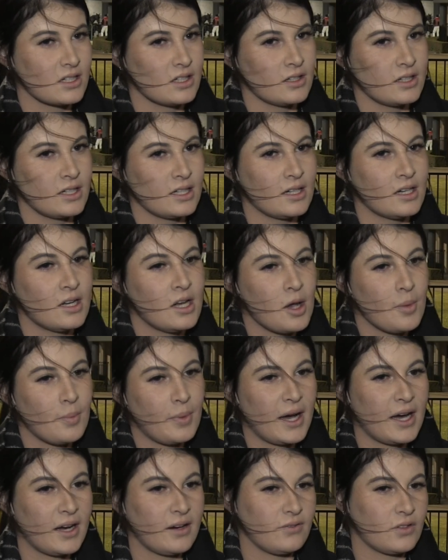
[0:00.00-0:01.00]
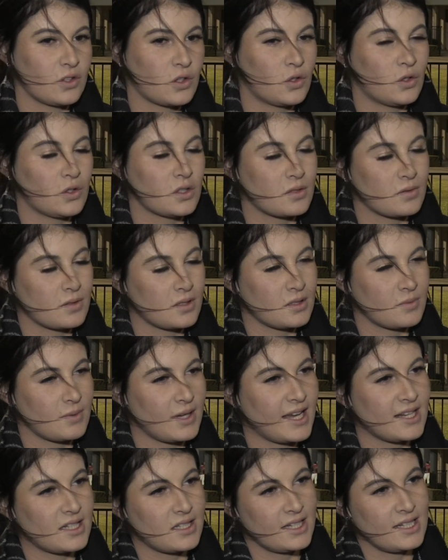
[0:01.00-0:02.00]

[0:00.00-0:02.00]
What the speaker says: and part of the course was we had